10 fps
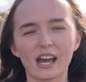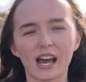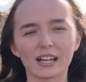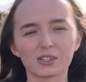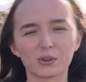
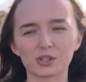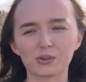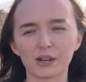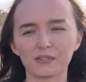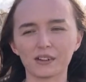and
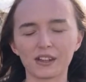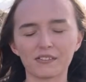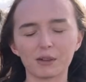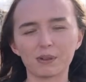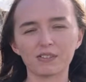also I feel
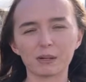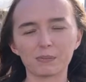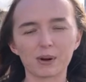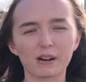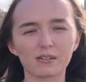that they'd be really
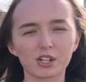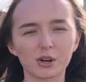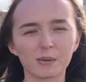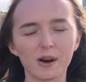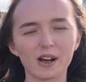proud
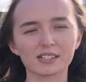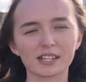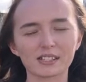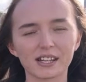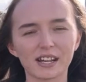going past
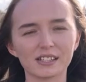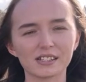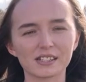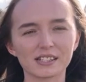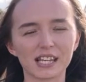their
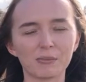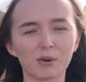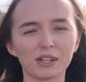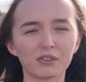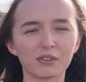signs and seeing
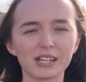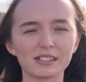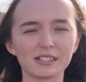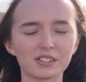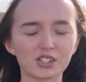what they've
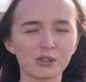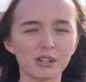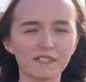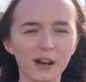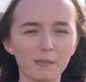created to show
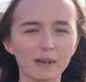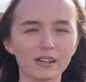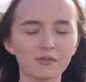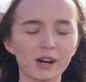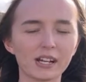their family
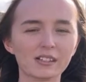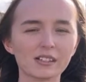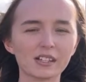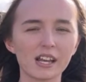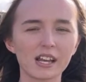and friends.
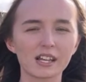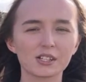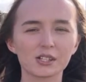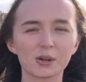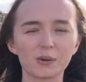
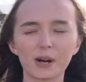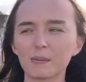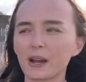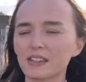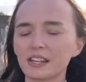So
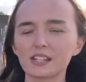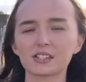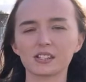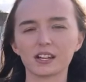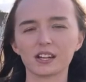I think
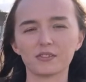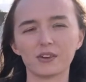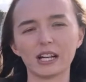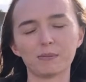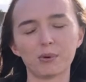it's
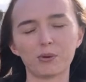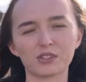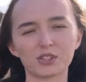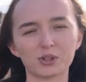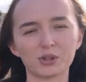really
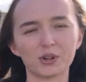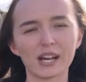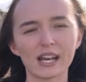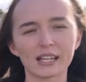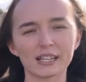important to
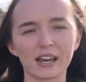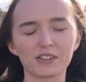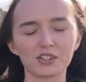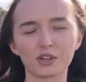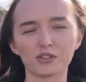get
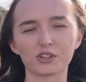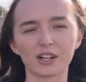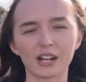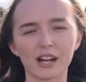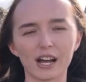the
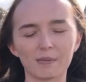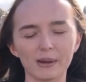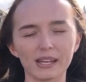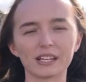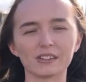children
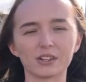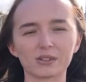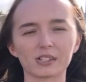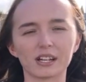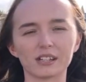making
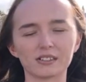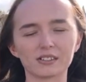those signs.